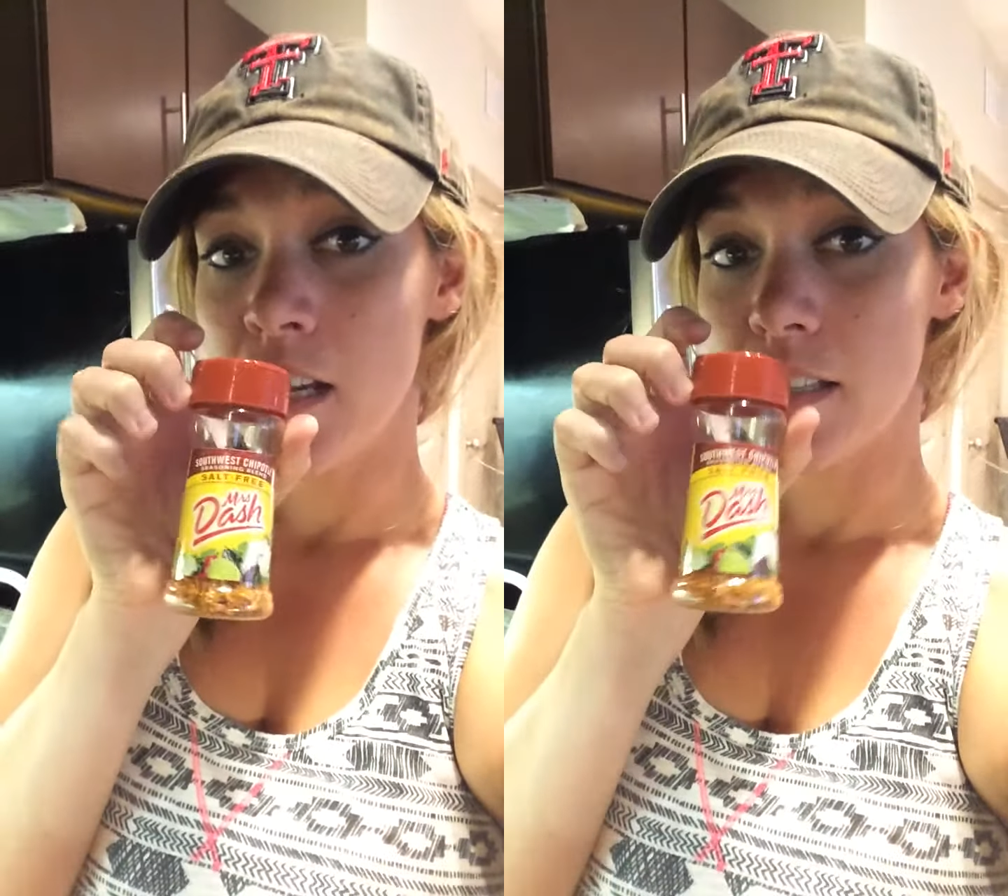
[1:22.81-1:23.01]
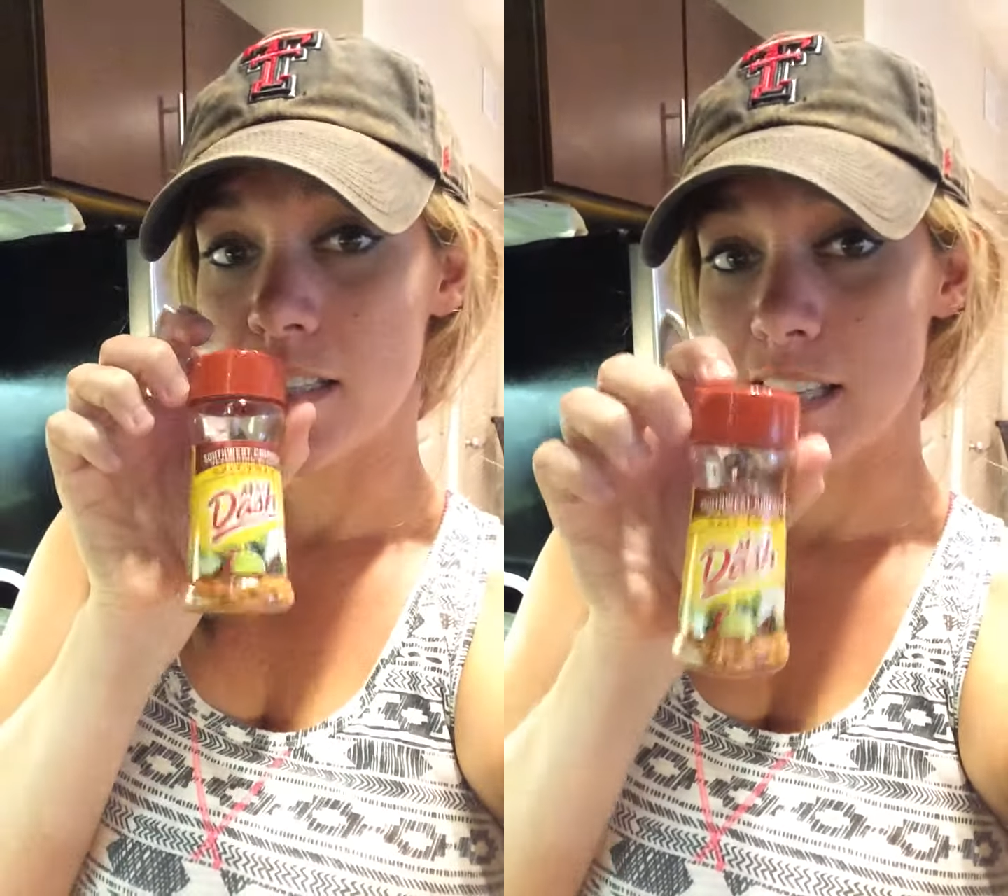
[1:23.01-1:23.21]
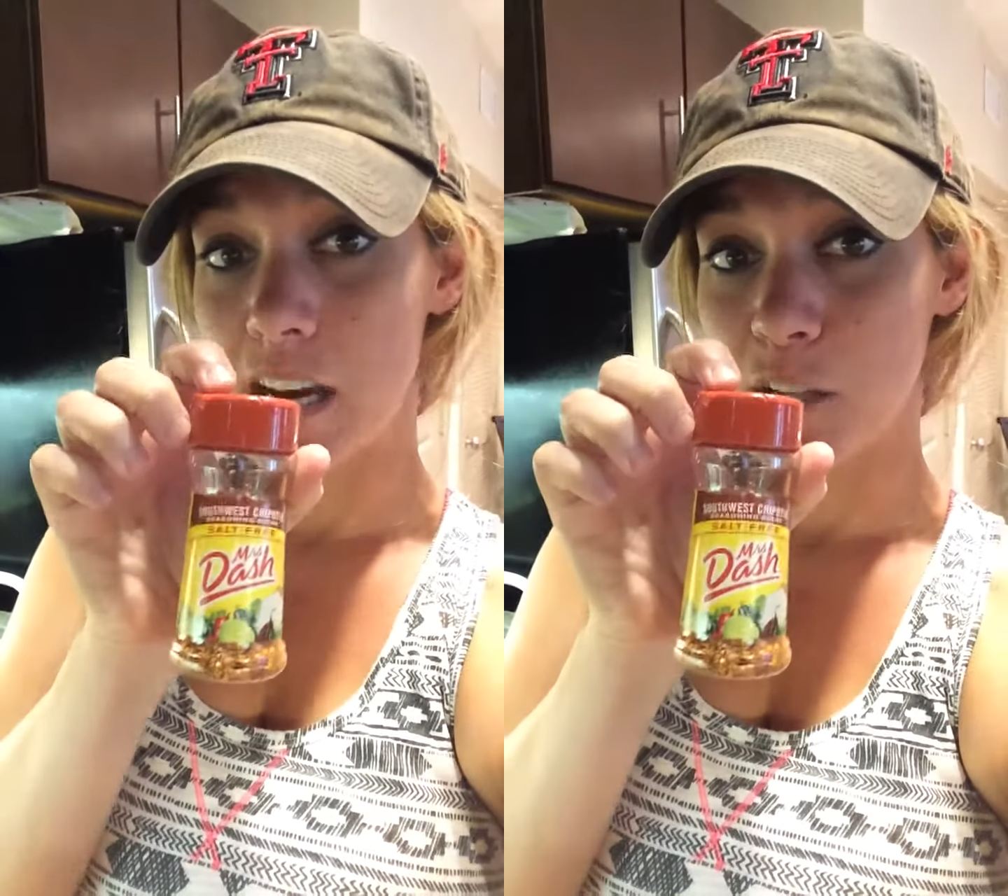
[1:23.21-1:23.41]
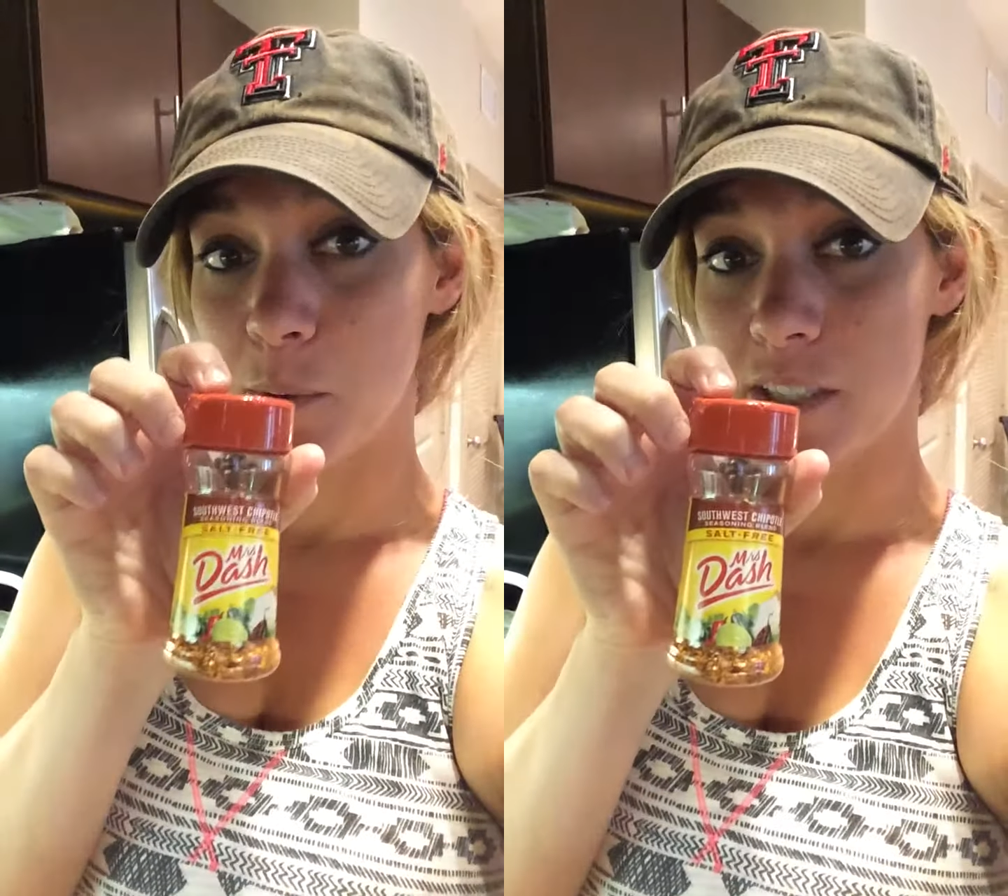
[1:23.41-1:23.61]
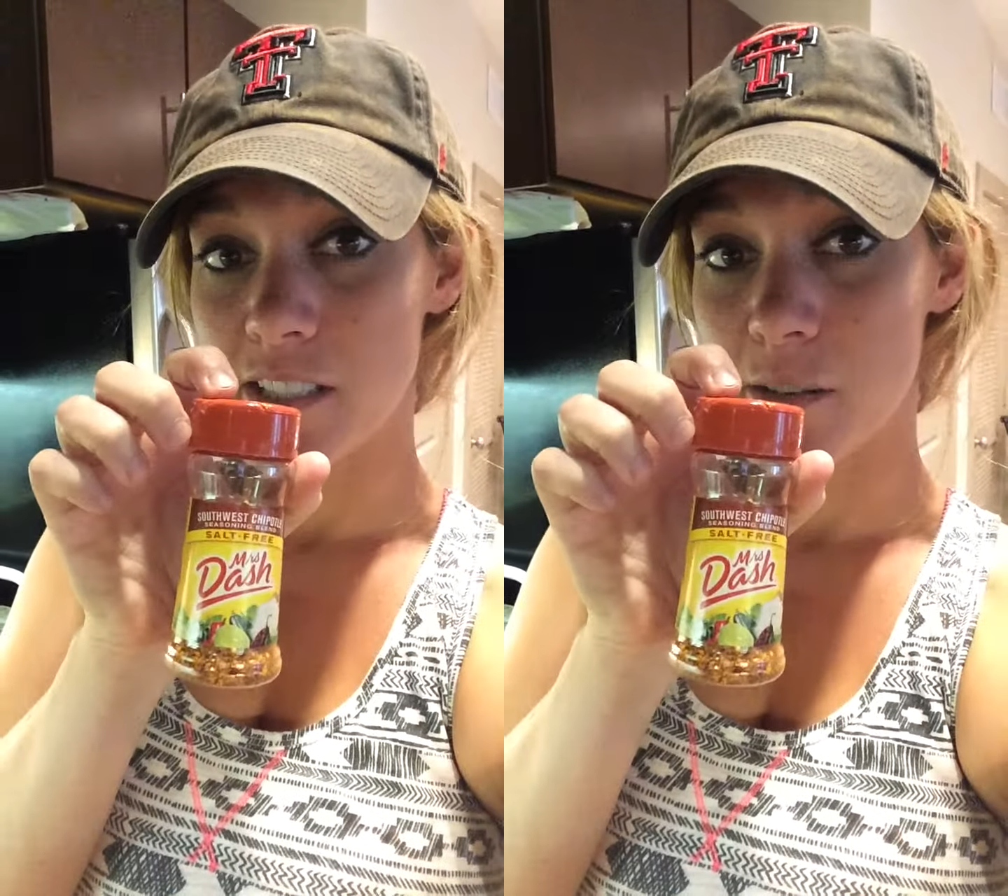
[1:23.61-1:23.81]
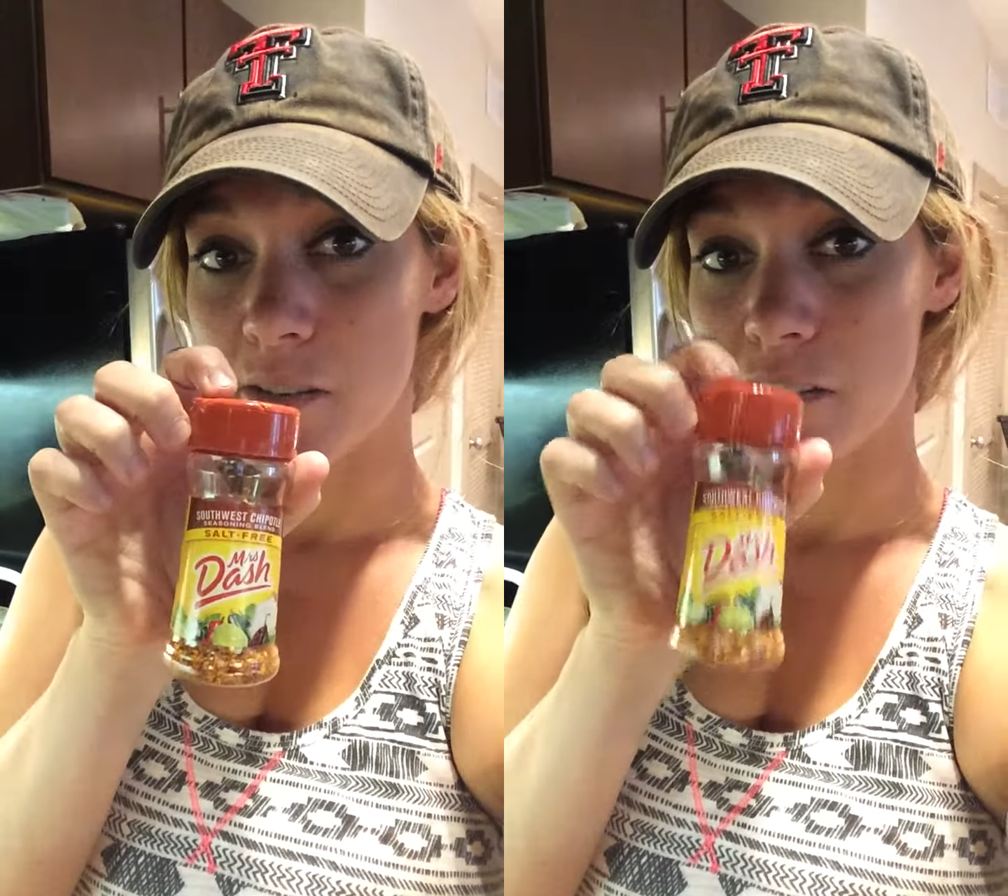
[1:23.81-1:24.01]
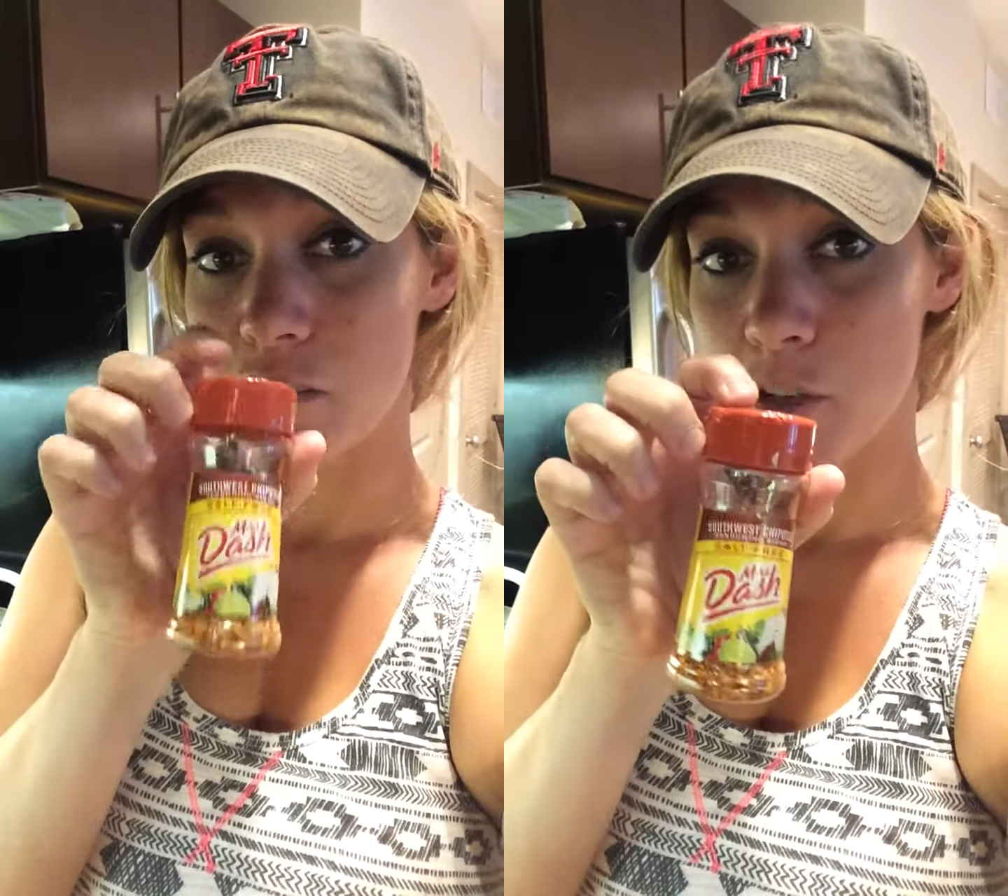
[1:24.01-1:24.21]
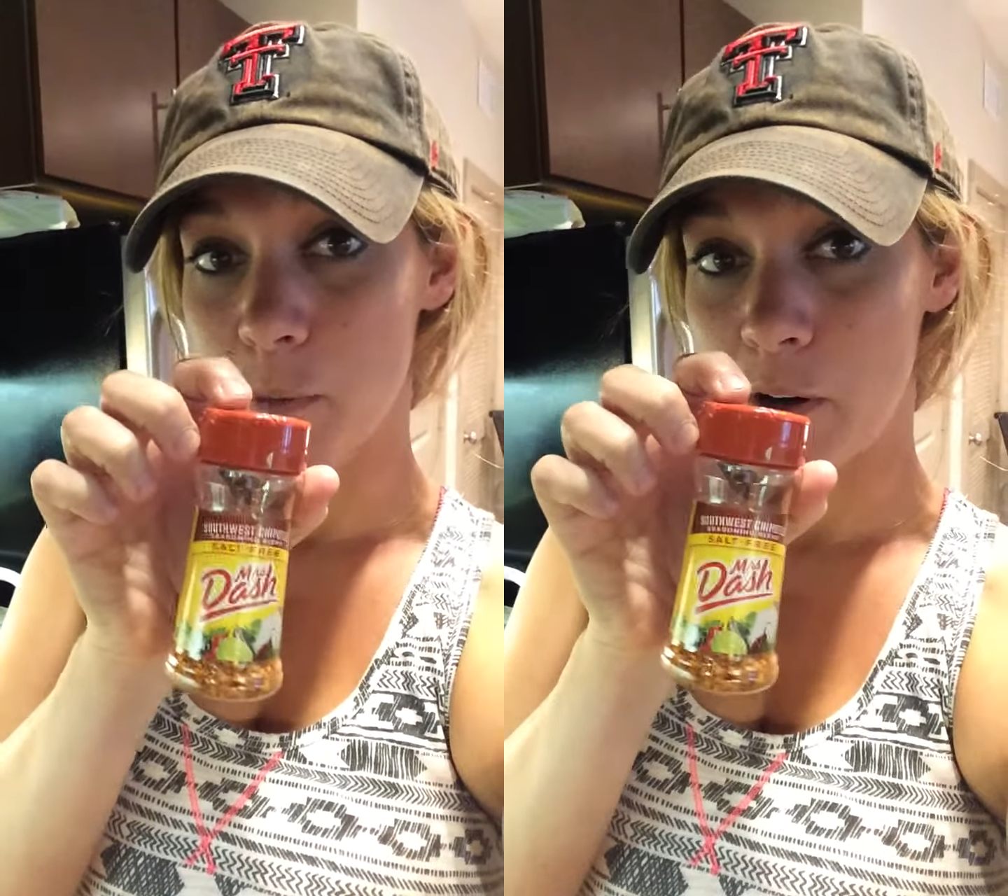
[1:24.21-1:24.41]
the Southwest
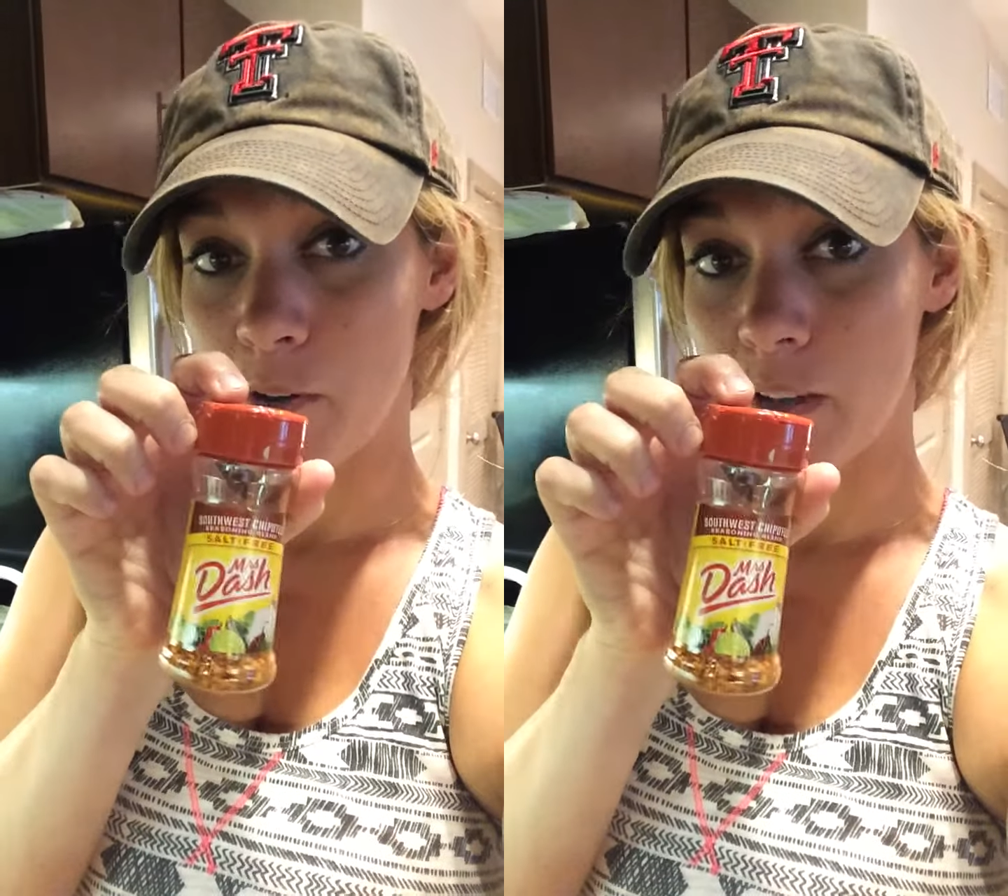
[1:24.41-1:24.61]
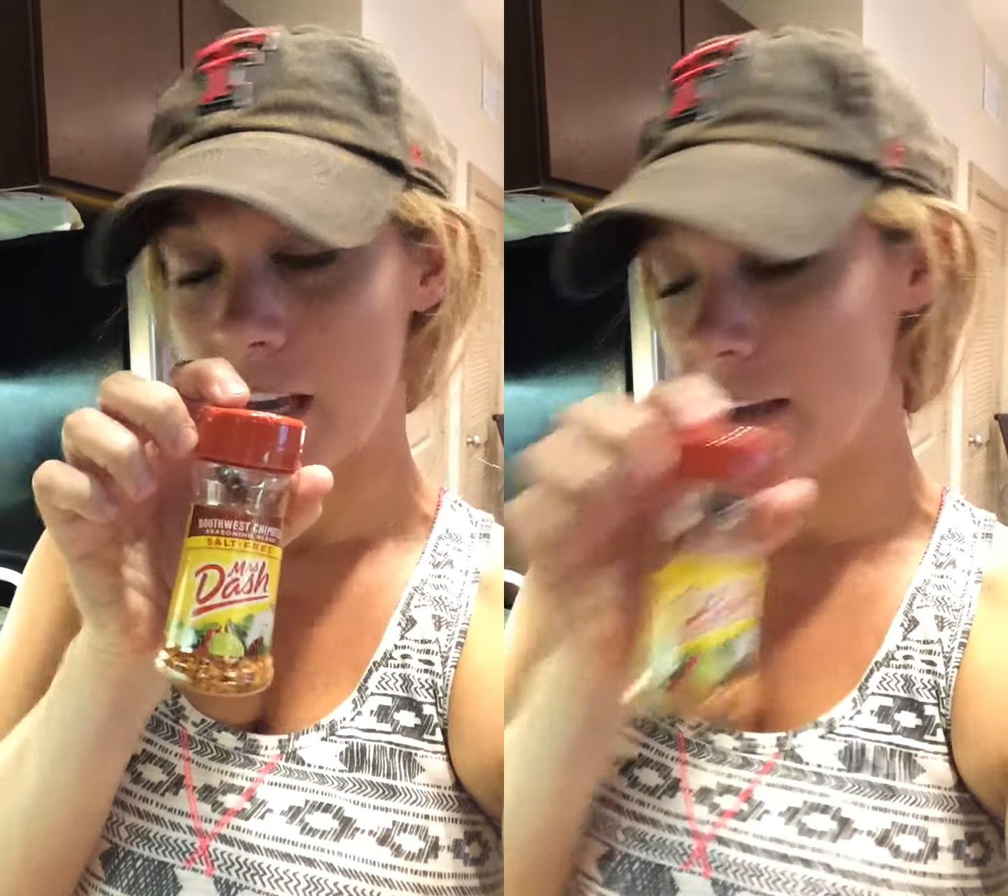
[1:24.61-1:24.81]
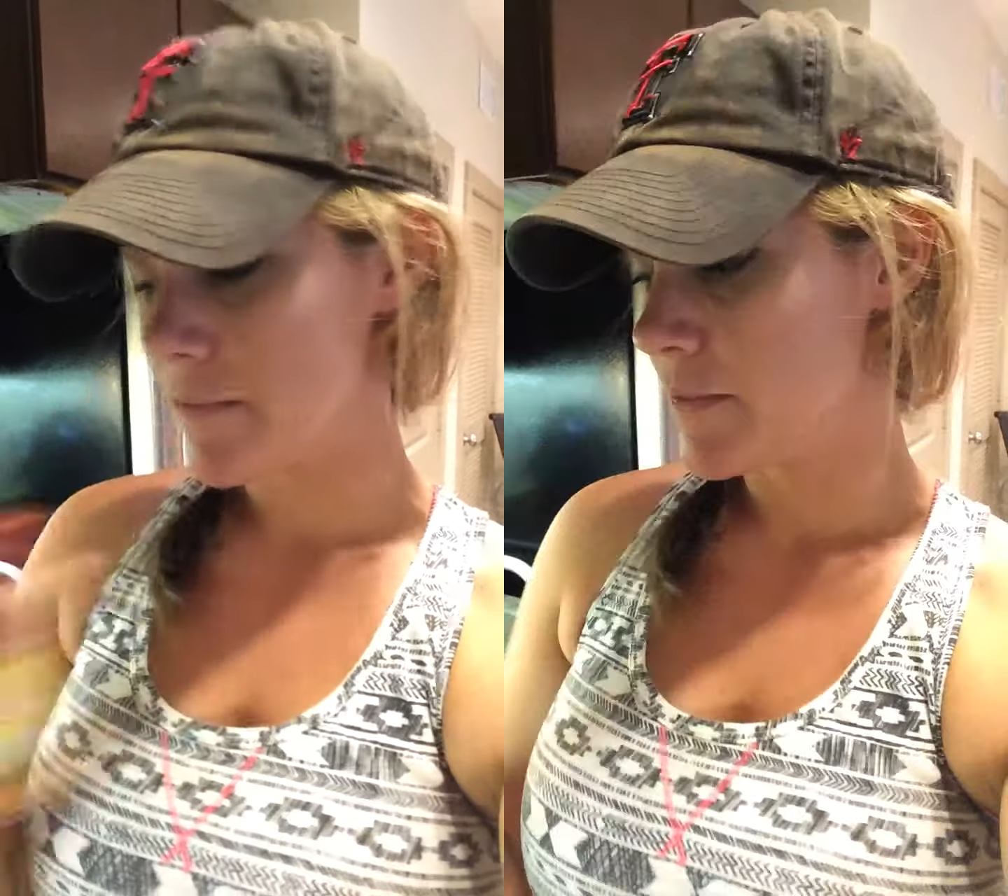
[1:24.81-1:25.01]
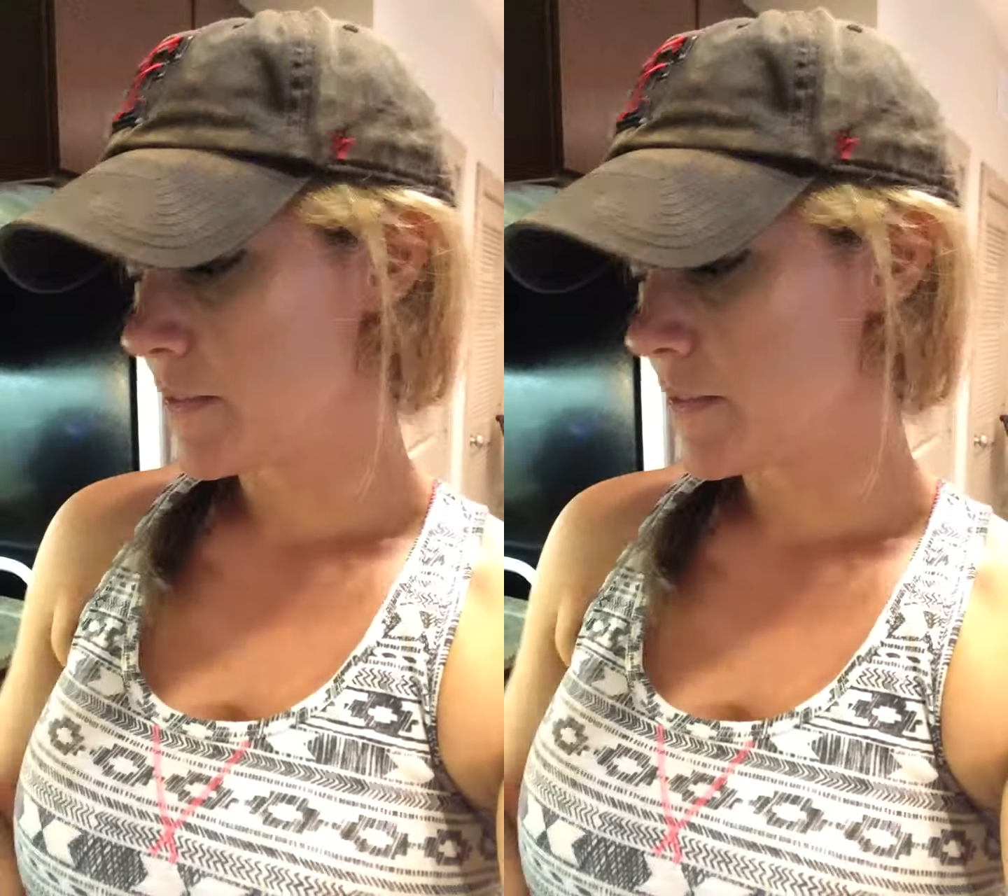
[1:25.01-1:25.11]
Chipotle